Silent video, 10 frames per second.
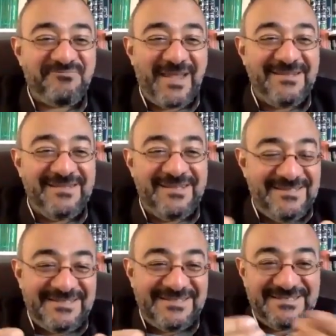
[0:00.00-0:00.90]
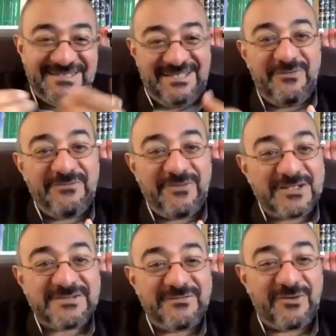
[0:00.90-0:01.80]
this is a different
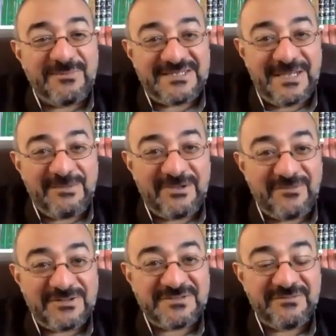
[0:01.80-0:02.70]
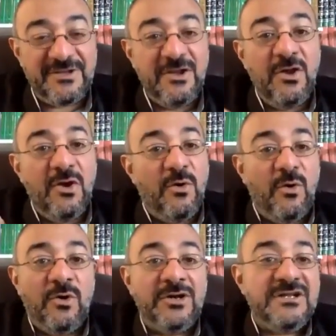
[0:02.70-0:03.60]
philosophy from the Islamic philosophy.
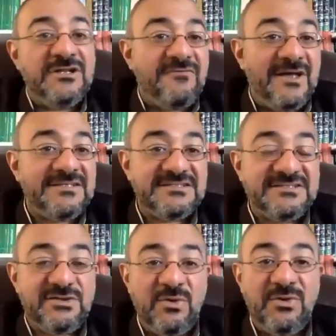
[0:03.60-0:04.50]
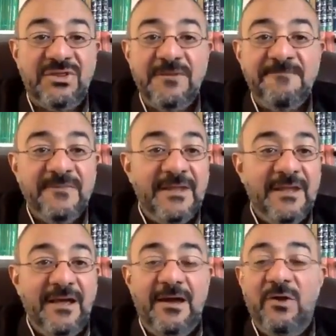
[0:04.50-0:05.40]
Or it defines truth,
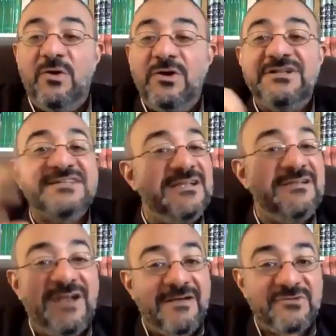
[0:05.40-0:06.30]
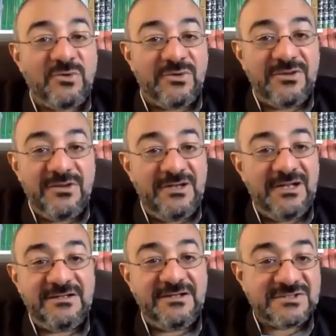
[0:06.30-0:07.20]
or it doesn't even truth in a
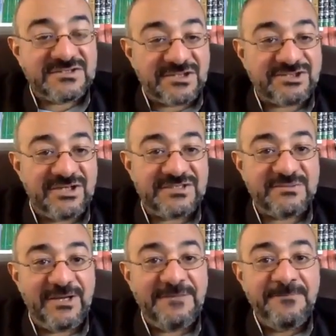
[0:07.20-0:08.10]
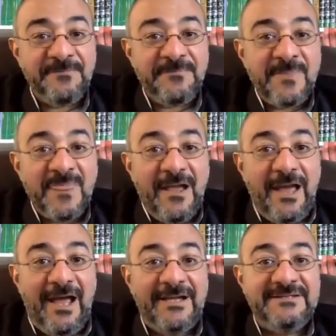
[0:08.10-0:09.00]
deconstructionist way.
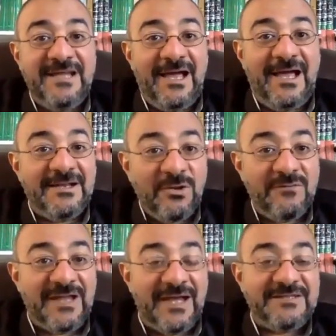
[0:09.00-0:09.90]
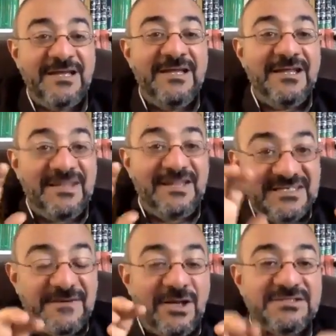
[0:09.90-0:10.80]
And all of that. These
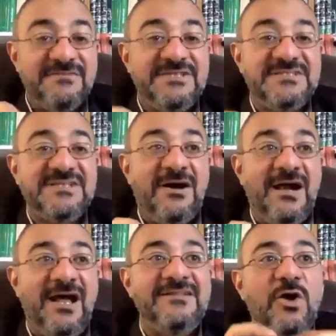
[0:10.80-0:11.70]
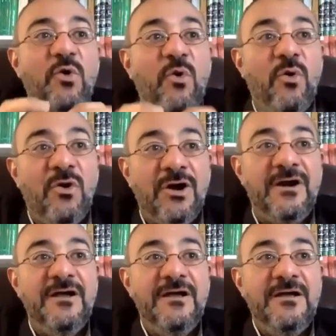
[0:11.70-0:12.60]
philosophies are at the core
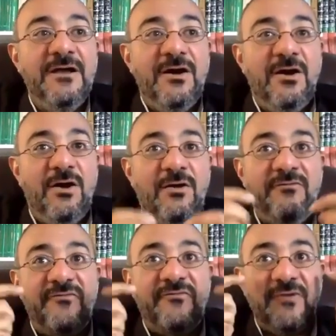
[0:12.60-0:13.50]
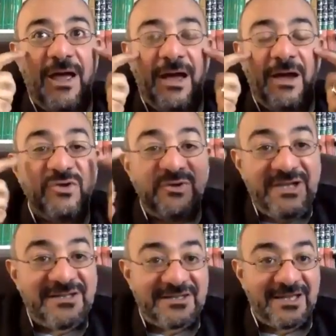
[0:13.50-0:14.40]
of how you
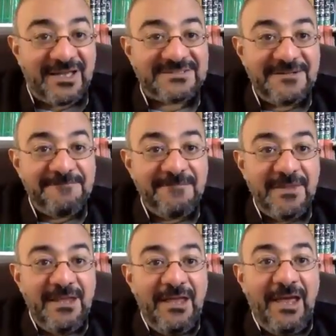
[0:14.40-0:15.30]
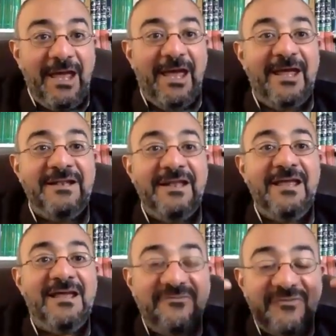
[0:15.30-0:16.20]
read the text. And
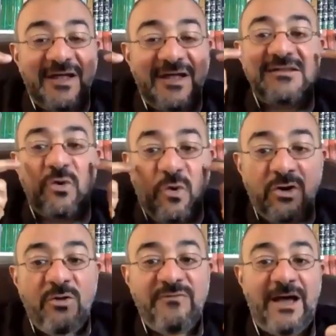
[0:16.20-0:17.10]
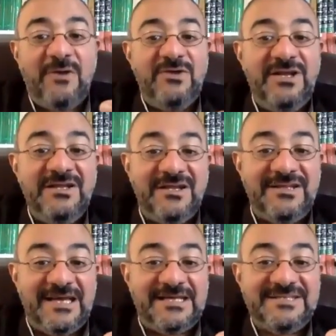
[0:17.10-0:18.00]
if at the core of how you read the
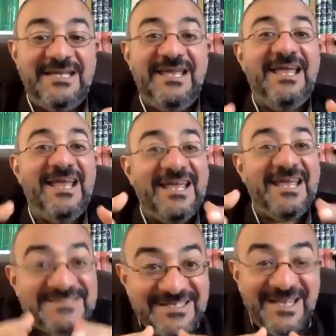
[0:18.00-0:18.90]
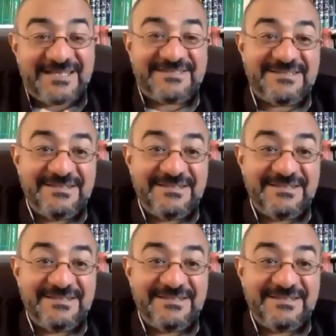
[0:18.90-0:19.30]
text is the text,